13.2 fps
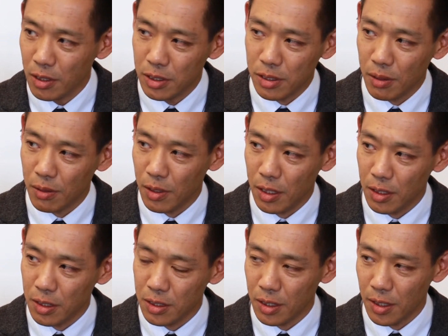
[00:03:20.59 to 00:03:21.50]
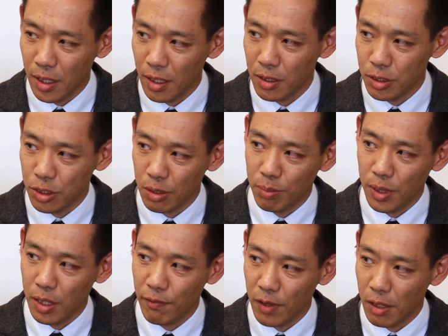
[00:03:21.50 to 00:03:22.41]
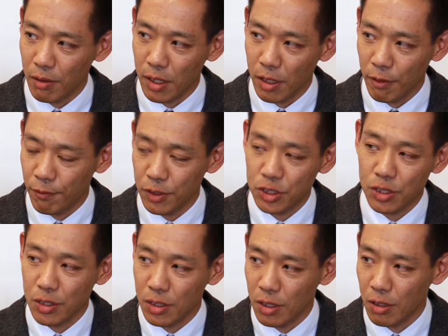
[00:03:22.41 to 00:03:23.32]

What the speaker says: So these data should be very efficient